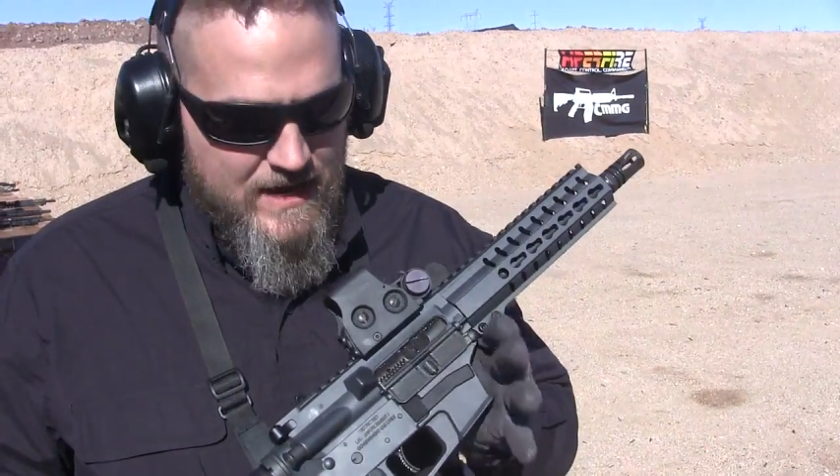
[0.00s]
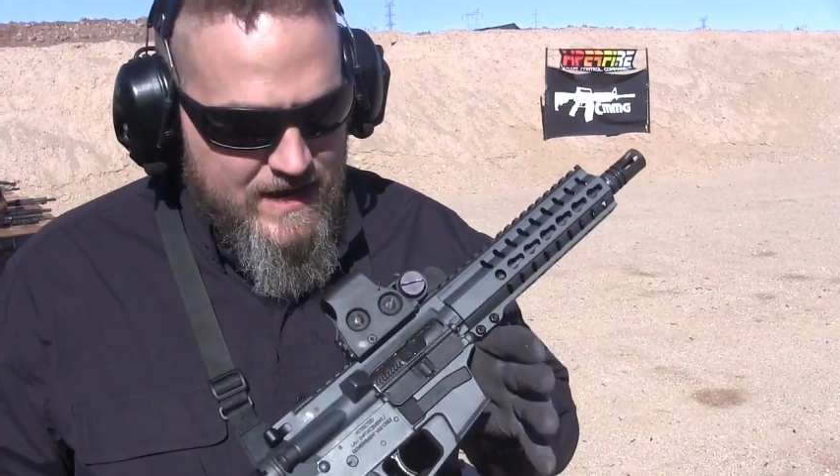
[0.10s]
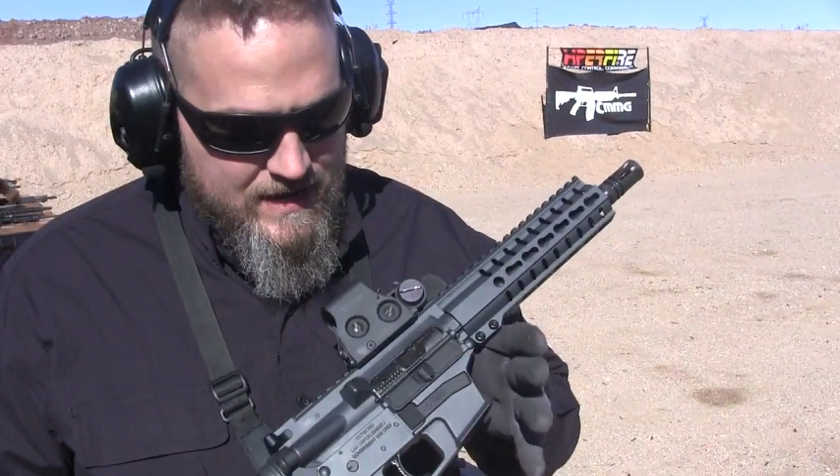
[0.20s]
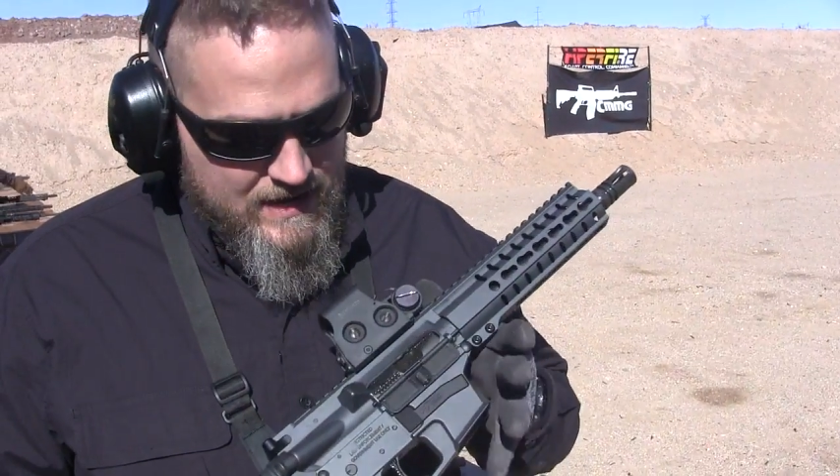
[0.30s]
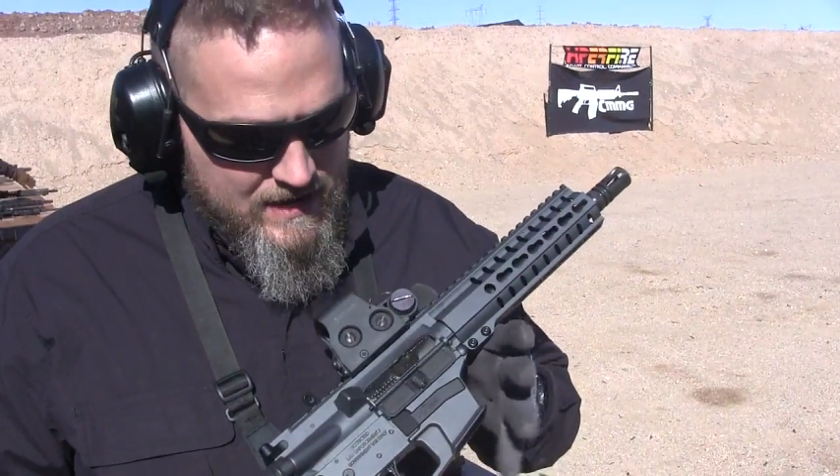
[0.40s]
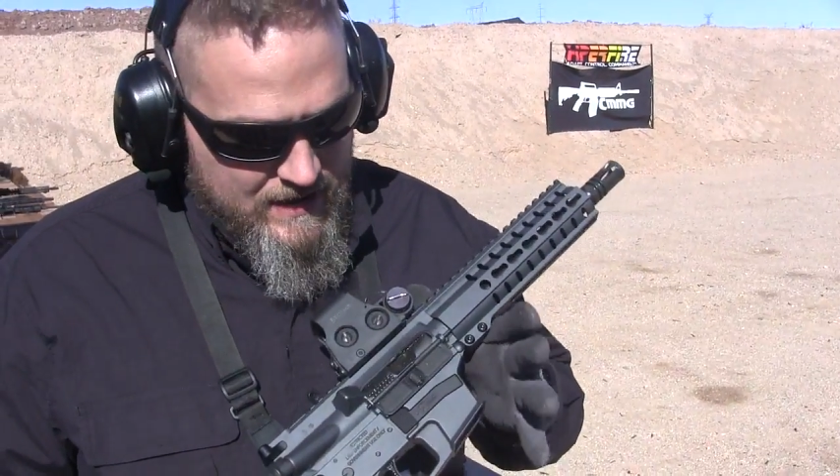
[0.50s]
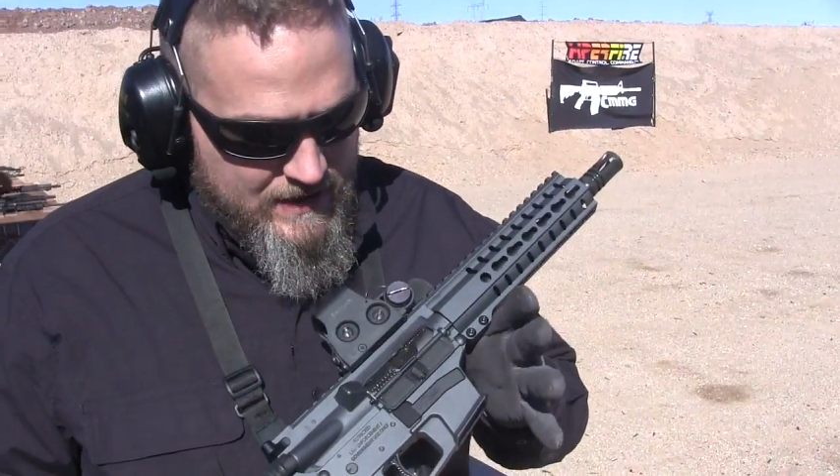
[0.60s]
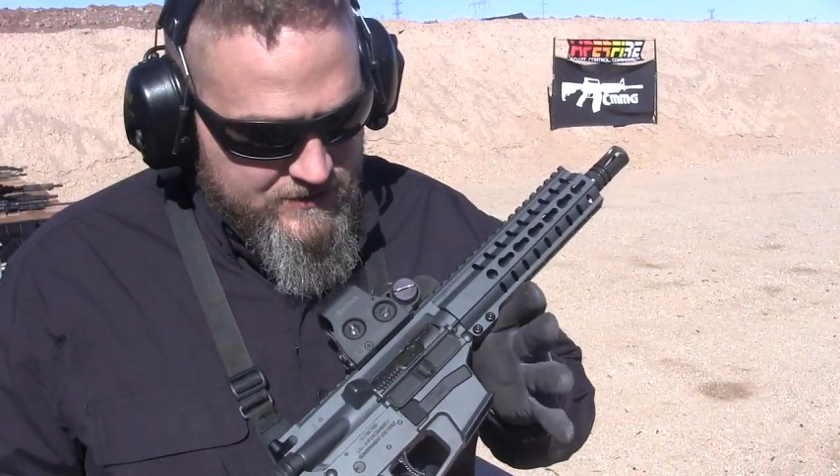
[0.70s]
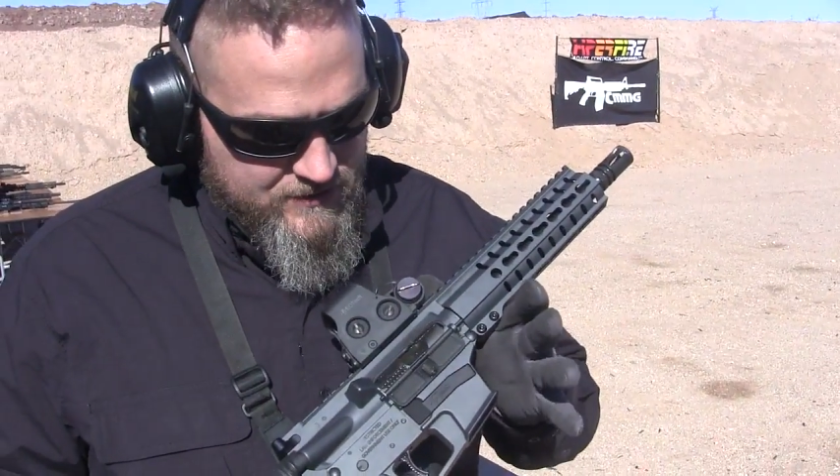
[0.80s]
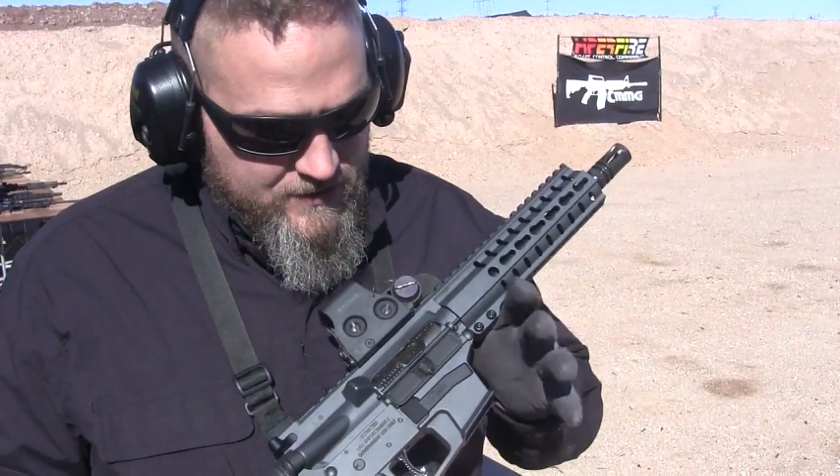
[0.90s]
guy
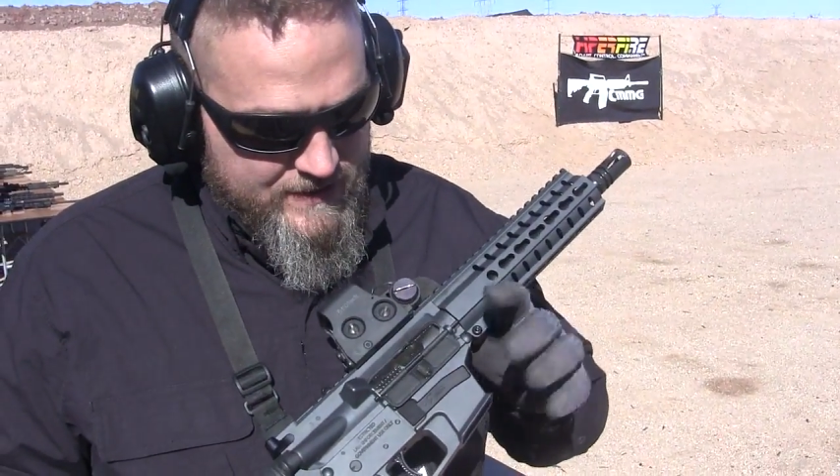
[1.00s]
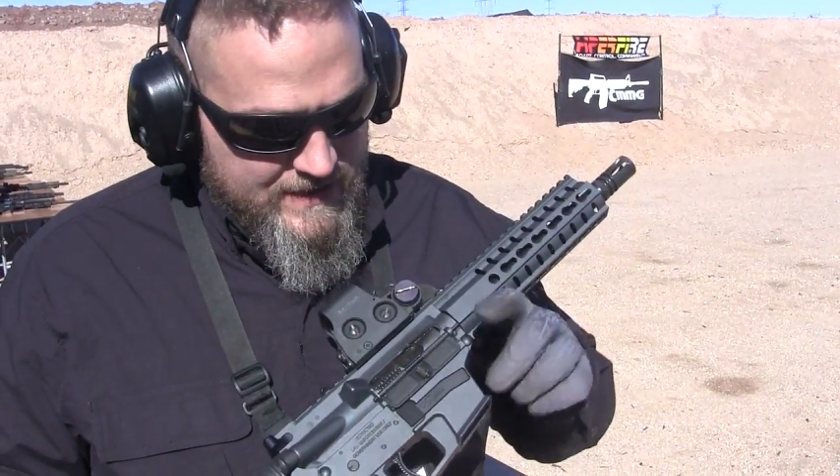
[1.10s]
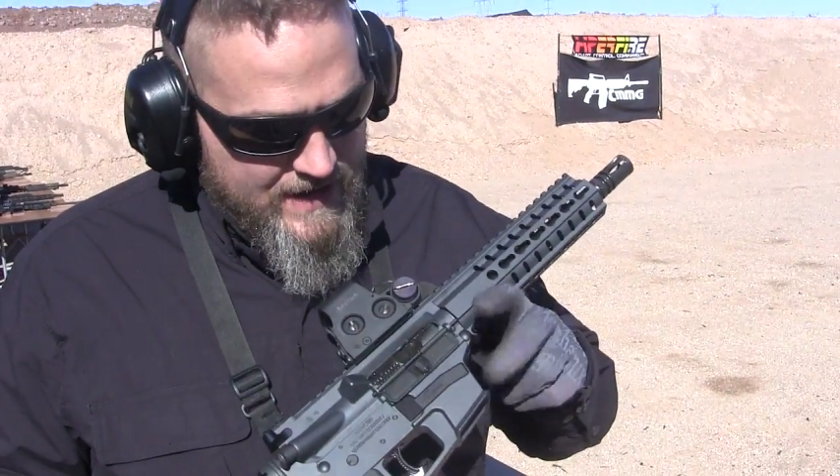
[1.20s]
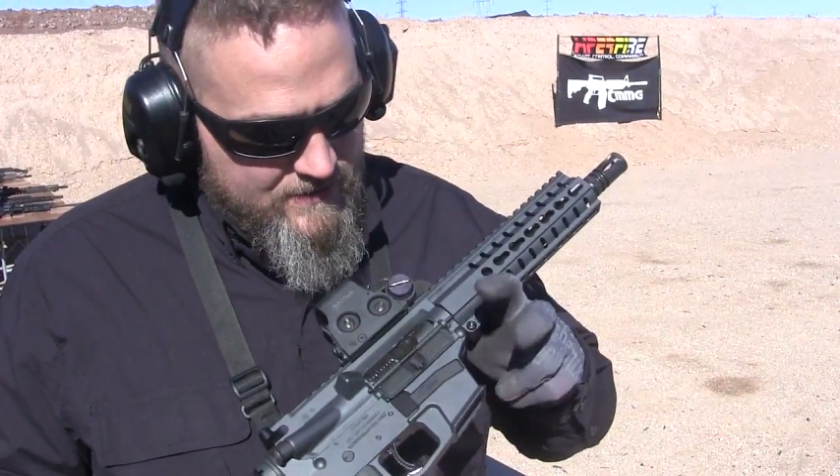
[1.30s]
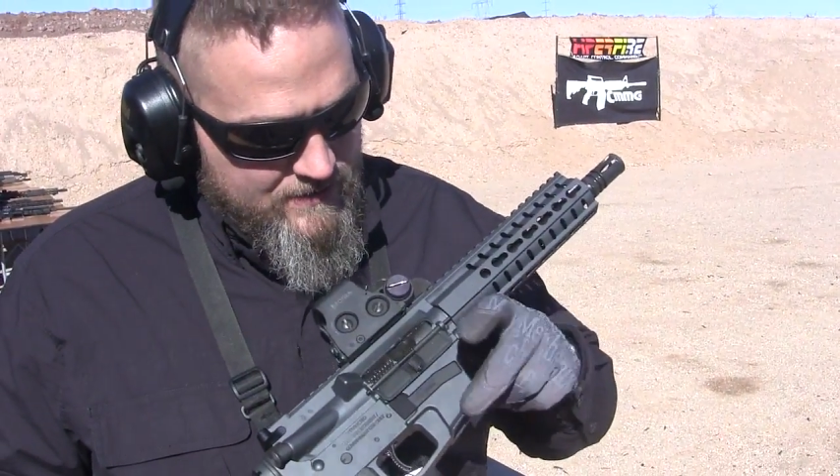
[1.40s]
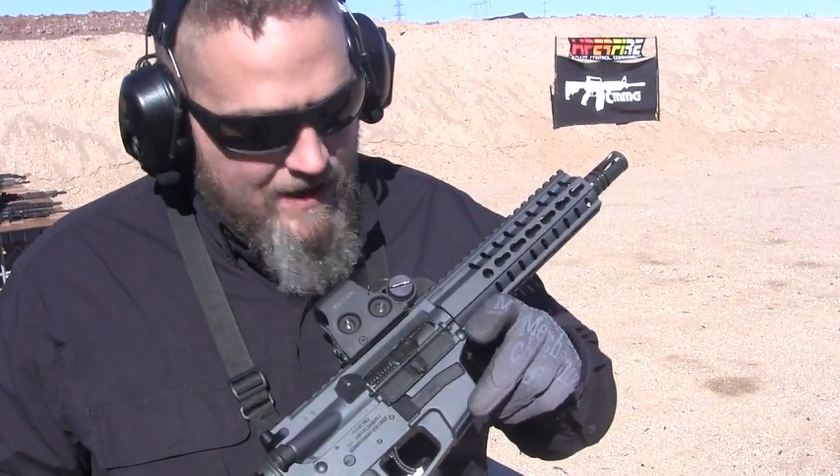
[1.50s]
is you're looking at,